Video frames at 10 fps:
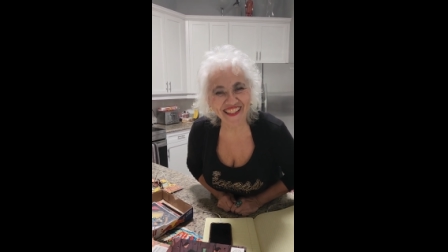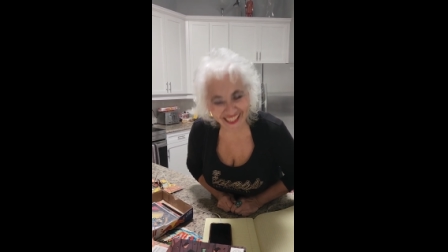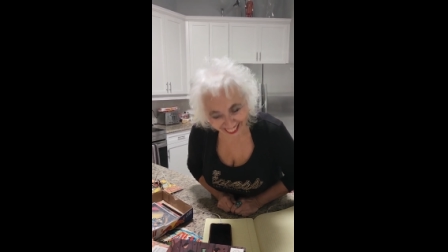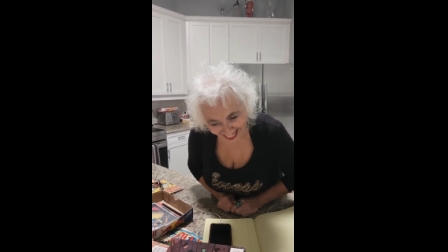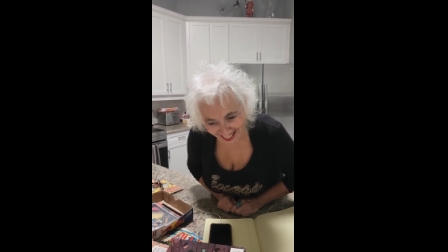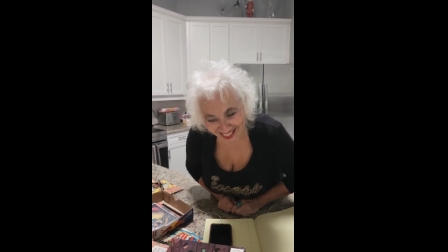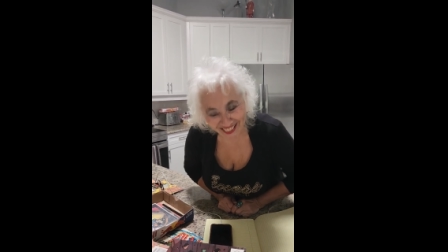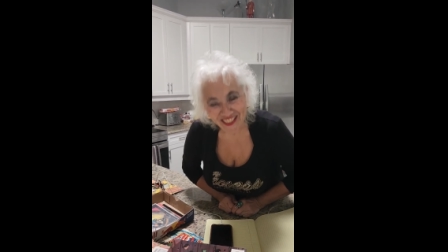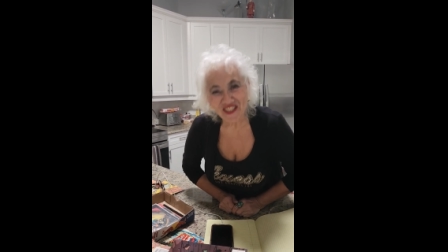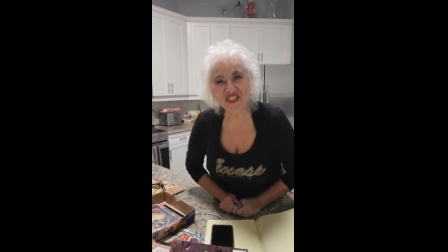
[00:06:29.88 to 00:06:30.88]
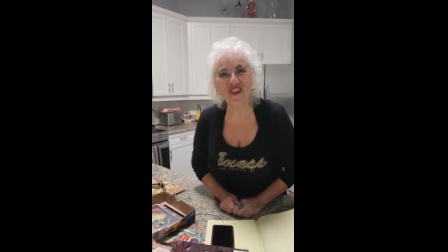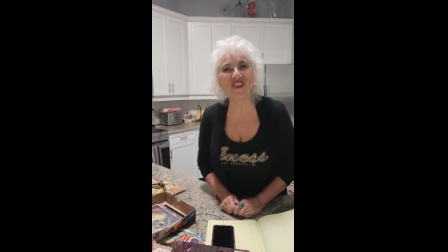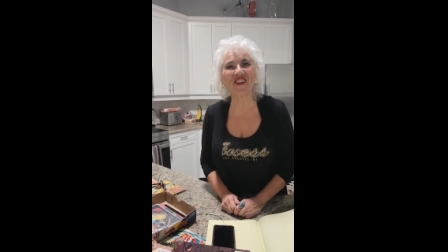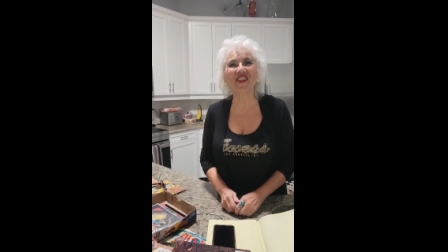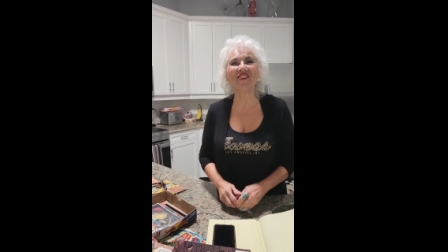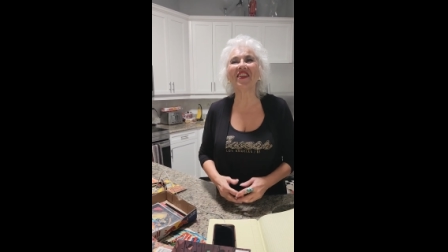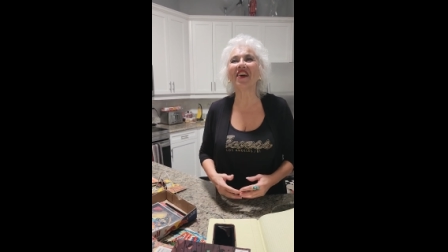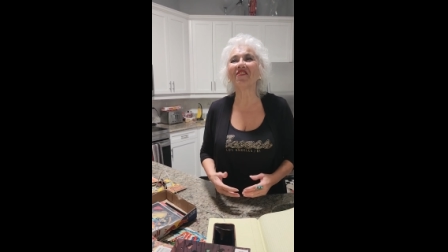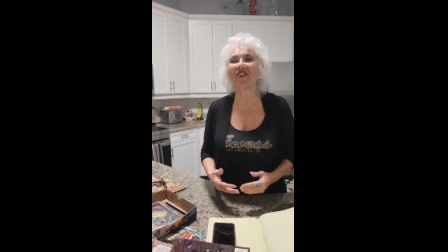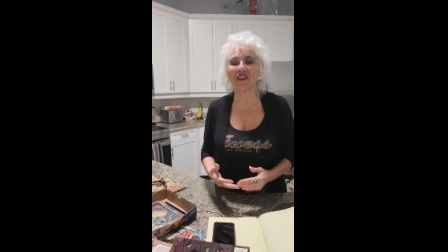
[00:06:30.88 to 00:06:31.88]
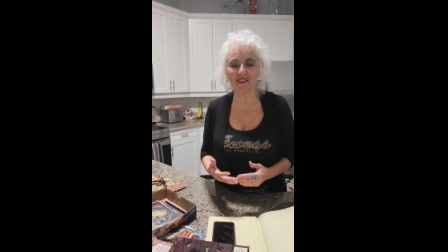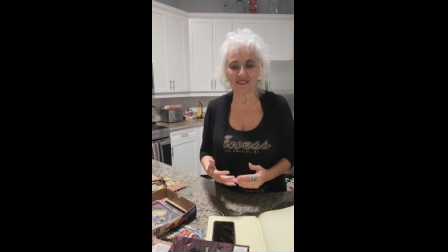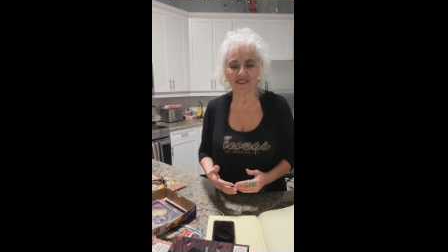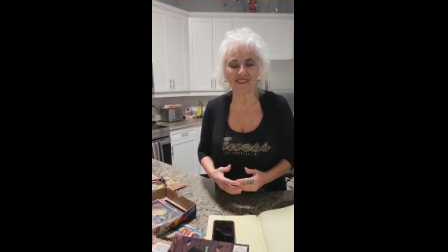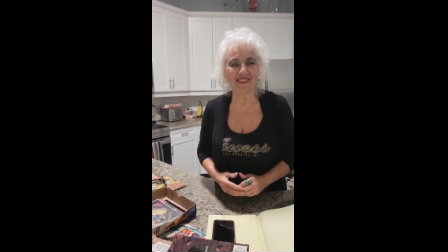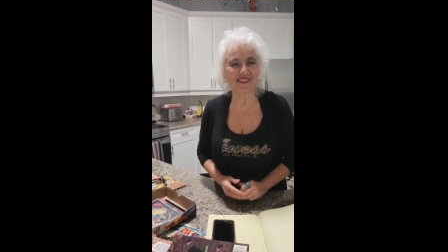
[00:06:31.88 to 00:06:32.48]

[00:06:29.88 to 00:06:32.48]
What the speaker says: Yes. So you never,